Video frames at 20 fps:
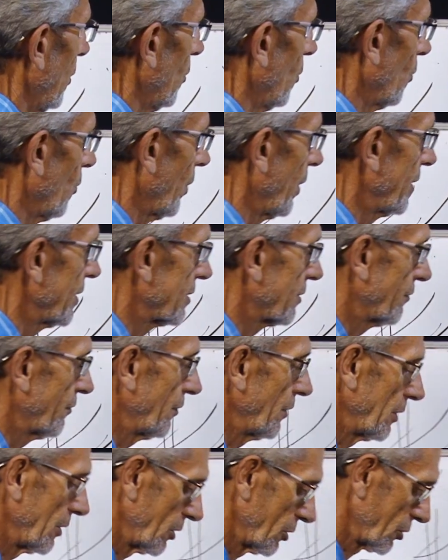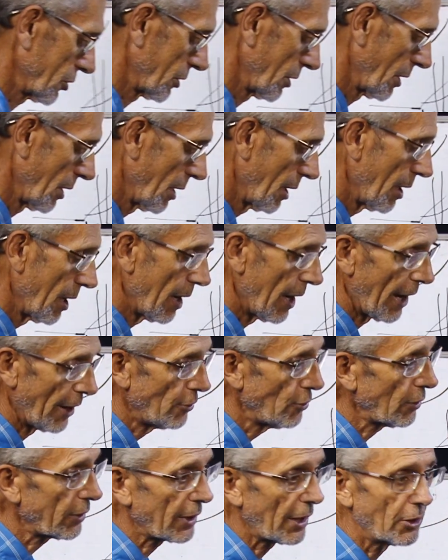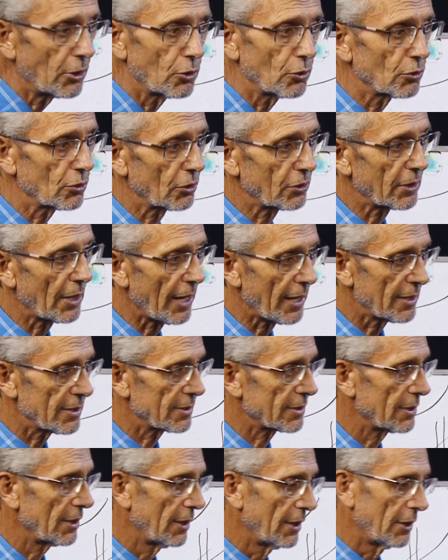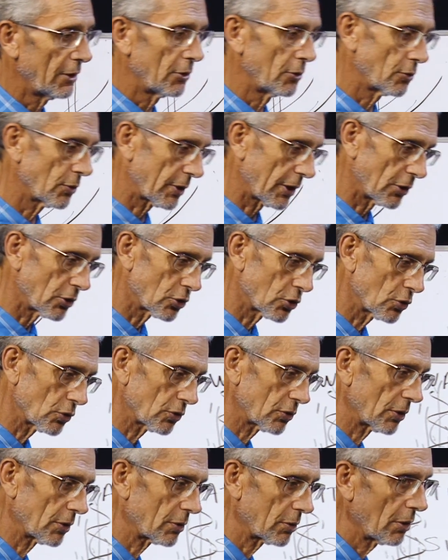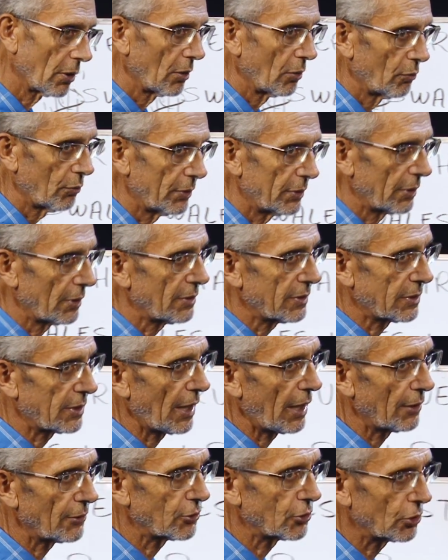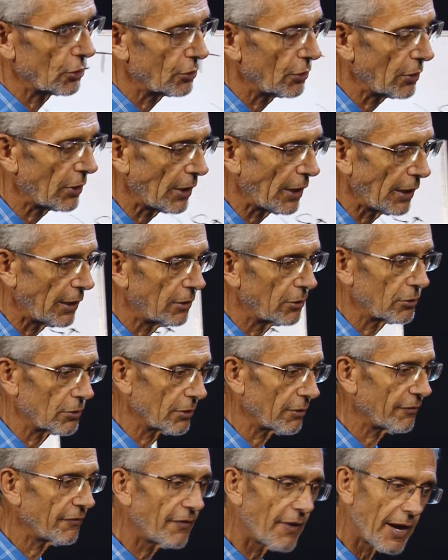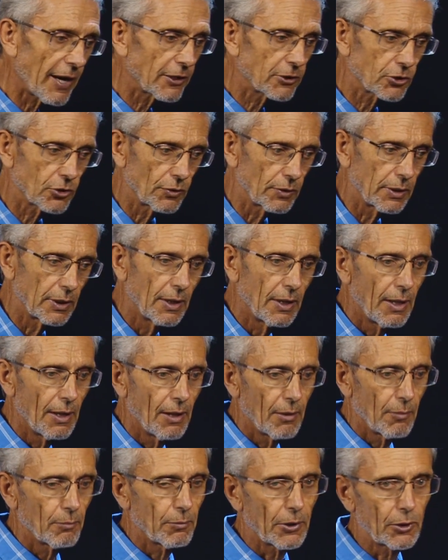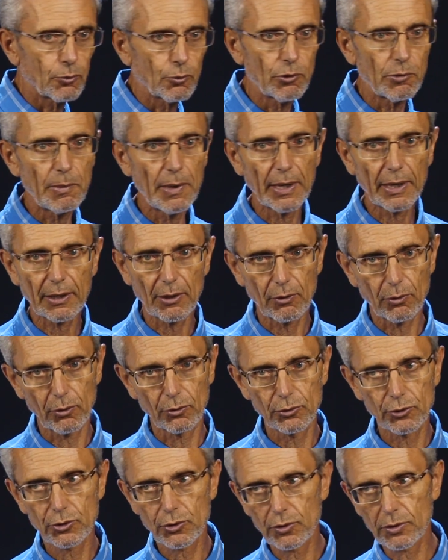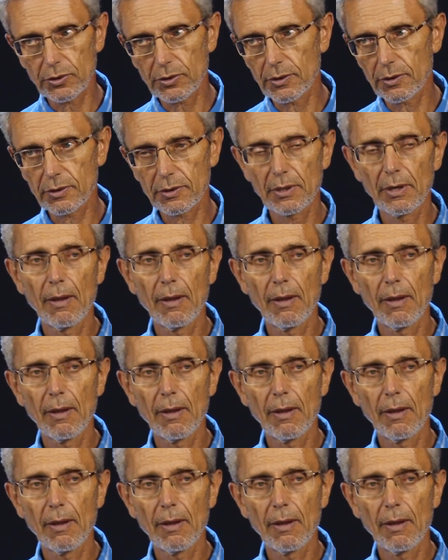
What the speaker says: when it's finished, and you can use it as, you can juice it. We don't sell sugarcane to the factory, but we make our own juices,